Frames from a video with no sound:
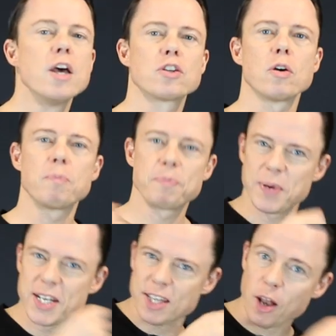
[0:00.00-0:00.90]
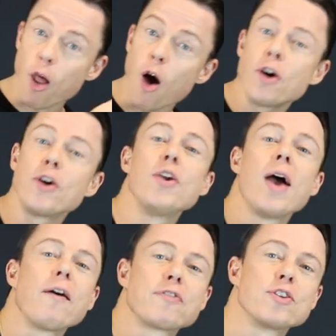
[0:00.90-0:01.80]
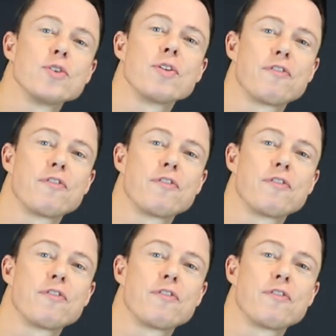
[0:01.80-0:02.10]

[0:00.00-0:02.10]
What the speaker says: So because the longer you have to do the